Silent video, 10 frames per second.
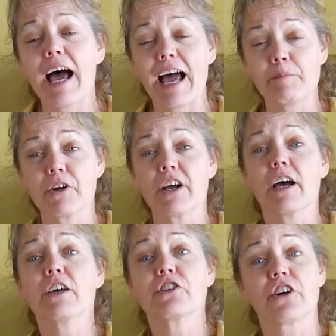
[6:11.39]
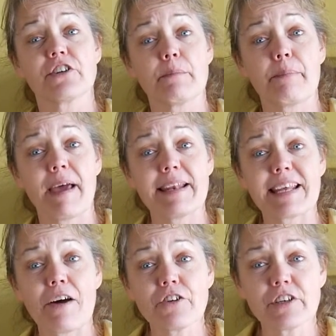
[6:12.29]
I'm going to start to bend
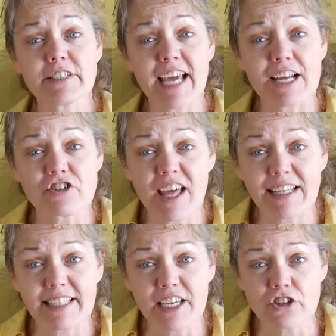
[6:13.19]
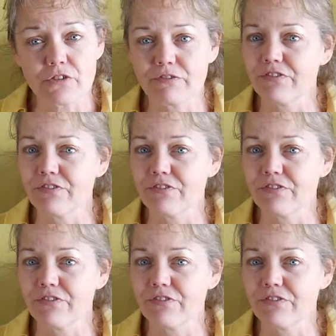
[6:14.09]
down to attach that leash.